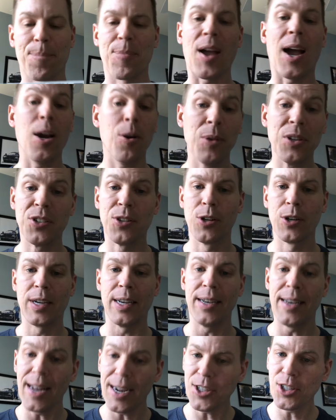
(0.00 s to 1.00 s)
I always look
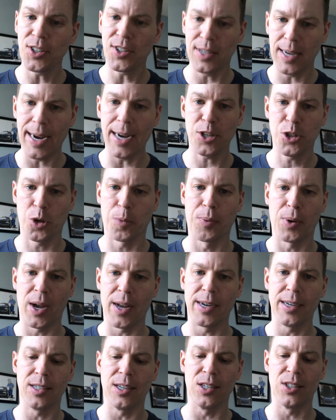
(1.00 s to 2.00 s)
at not just the actual
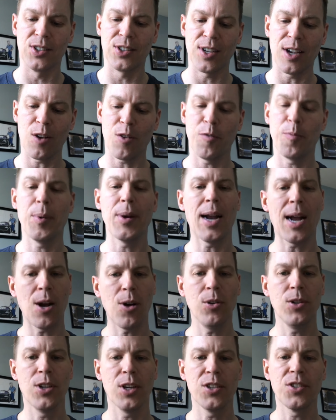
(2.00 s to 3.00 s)
product itself, but
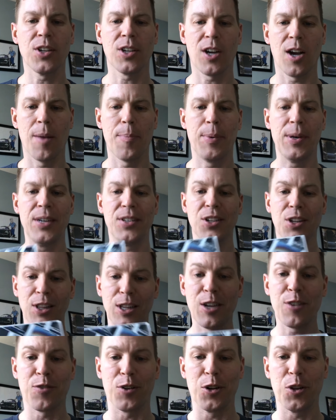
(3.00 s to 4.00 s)
how does a company
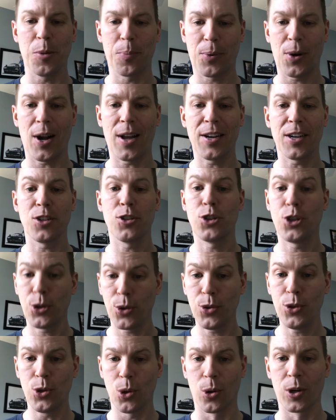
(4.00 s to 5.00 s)
deliver the product
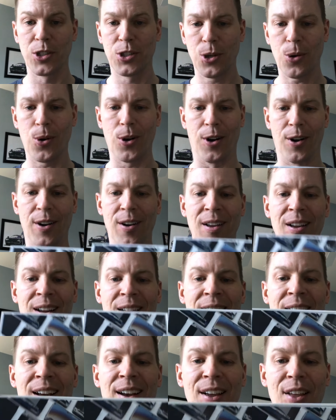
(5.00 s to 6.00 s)
to your door?
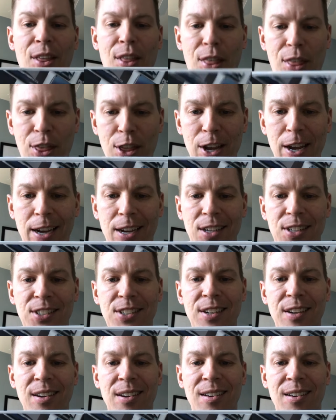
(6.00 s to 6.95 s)
This